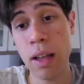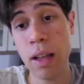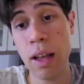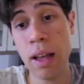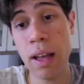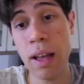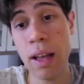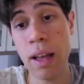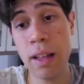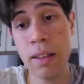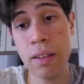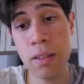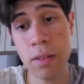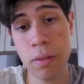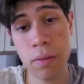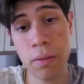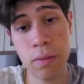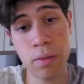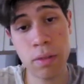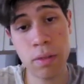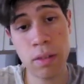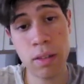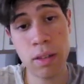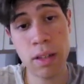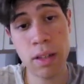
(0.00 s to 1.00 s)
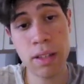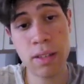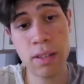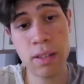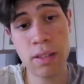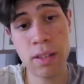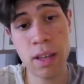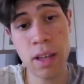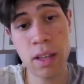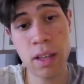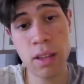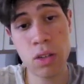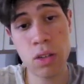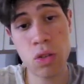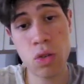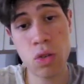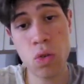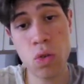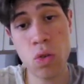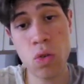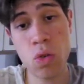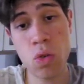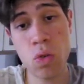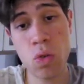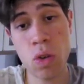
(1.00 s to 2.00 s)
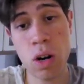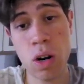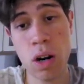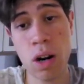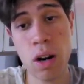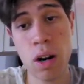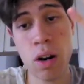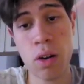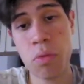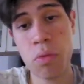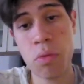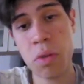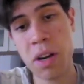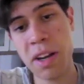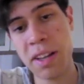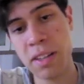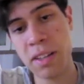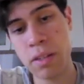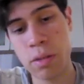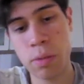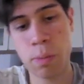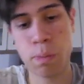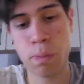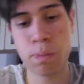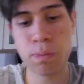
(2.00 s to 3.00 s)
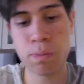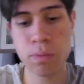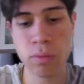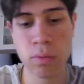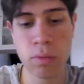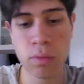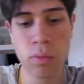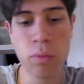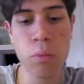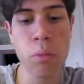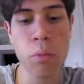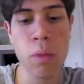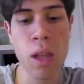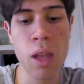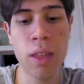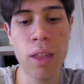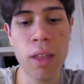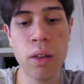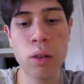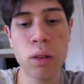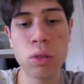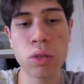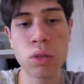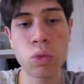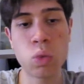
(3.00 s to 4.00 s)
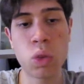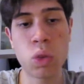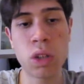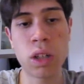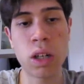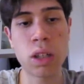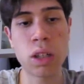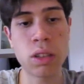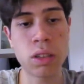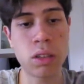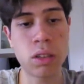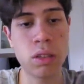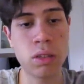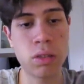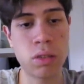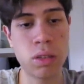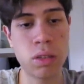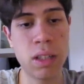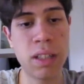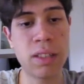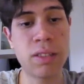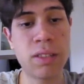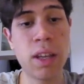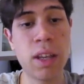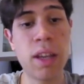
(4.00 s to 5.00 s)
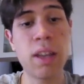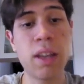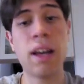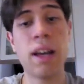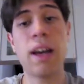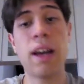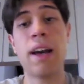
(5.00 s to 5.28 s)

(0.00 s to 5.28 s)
and let's say that you write 1,000-word articles. Let's say